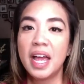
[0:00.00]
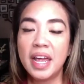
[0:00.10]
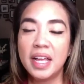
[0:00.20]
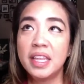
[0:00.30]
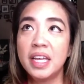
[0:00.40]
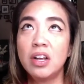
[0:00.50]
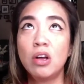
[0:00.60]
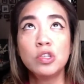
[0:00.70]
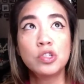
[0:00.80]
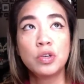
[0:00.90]
And then
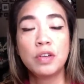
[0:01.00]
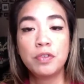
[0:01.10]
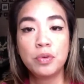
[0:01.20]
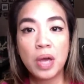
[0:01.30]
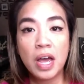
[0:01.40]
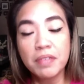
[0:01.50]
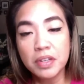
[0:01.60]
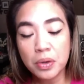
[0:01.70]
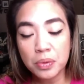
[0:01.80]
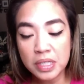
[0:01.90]
also, if you
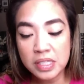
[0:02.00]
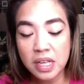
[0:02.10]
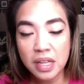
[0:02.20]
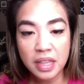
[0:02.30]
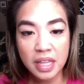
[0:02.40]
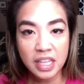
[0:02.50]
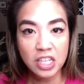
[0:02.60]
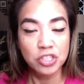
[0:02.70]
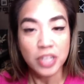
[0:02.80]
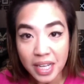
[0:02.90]
haven't noticed that
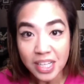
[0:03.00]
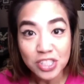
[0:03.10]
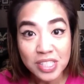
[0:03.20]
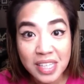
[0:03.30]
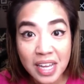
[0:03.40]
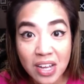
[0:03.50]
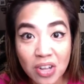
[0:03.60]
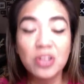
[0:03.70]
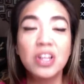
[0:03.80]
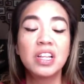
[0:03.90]
they changed the
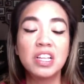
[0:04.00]
sale,